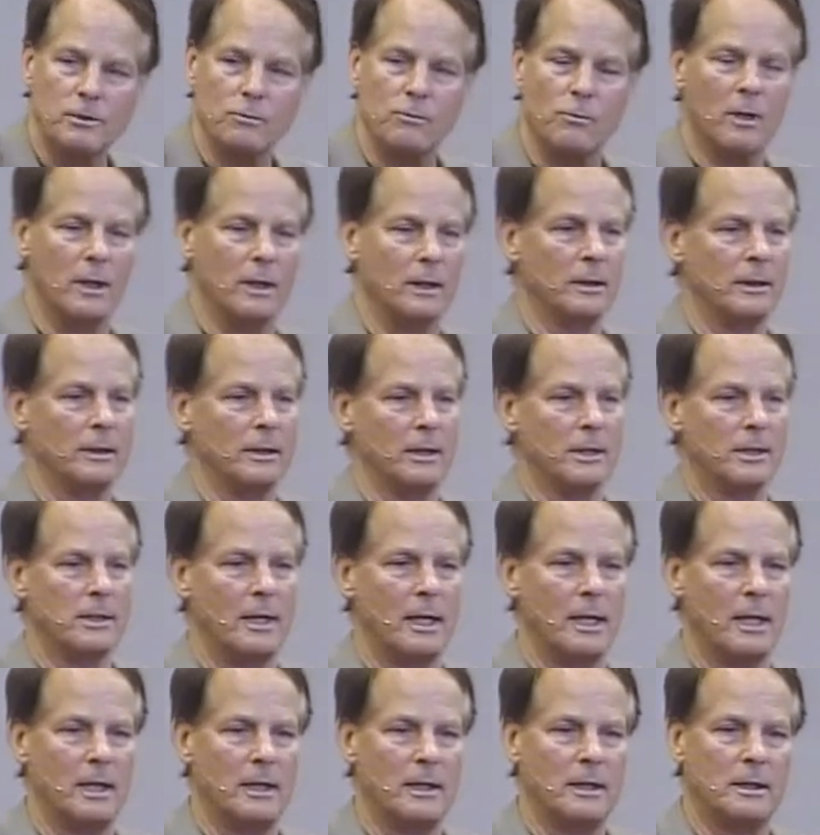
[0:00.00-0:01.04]
1, his
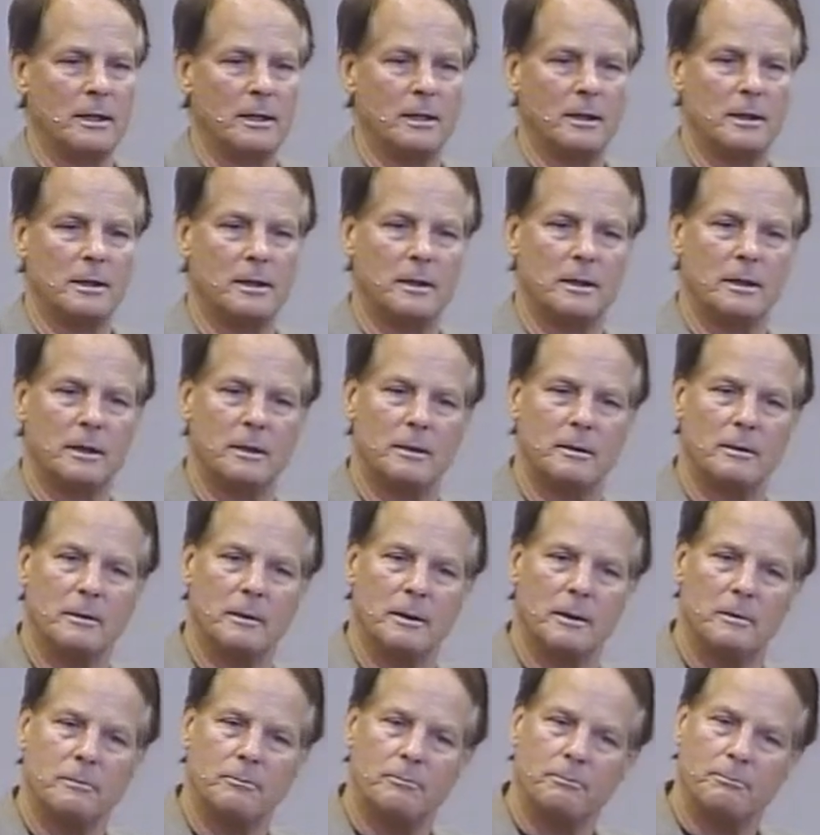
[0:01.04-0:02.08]
head
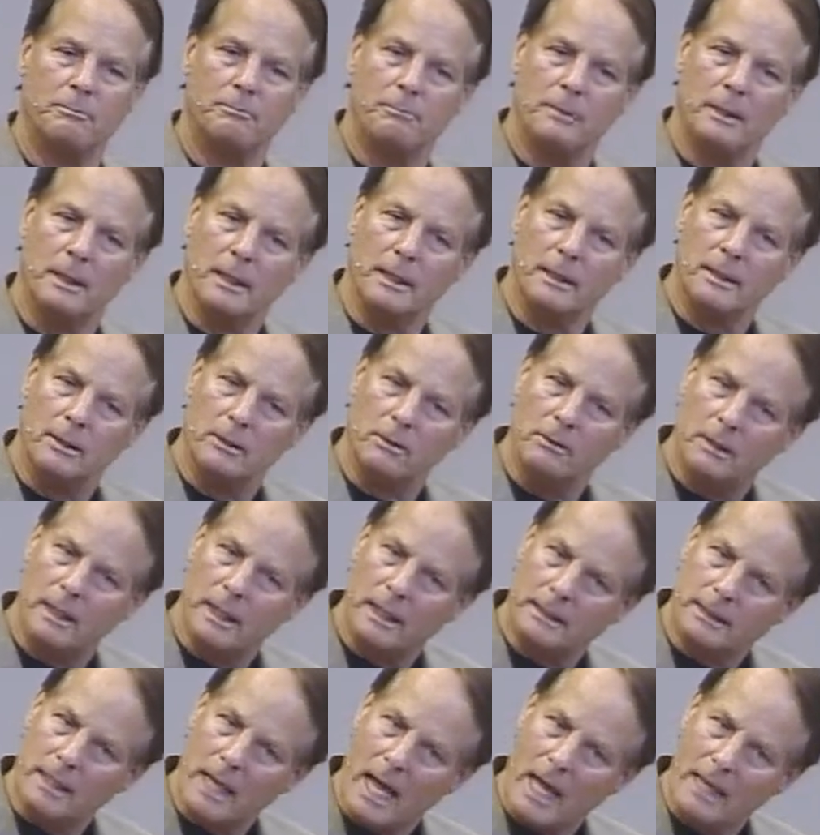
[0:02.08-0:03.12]
began to go
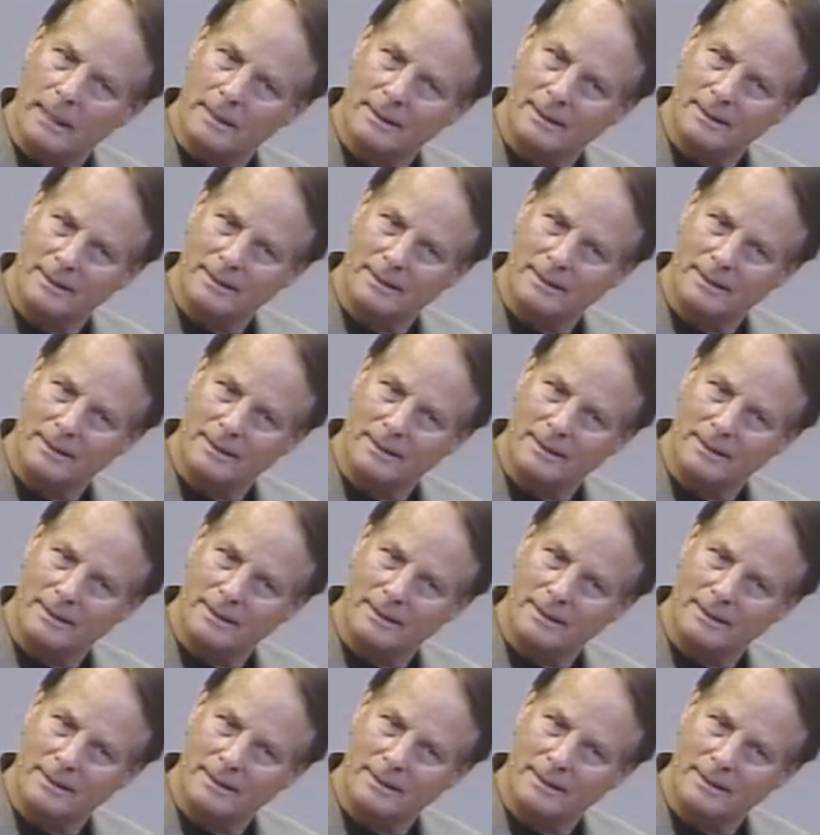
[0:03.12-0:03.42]
like that.